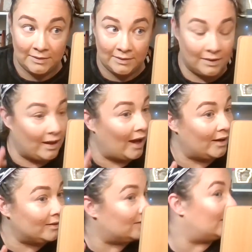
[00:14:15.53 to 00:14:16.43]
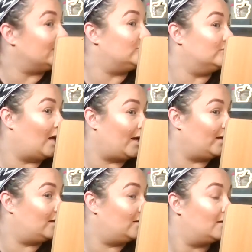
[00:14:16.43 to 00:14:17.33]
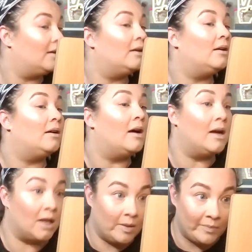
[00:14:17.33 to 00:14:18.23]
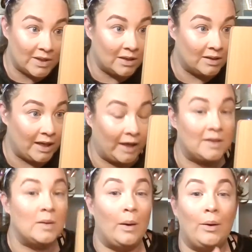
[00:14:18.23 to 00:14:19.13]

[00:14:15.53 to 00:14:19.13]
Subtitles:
That I do like. It's,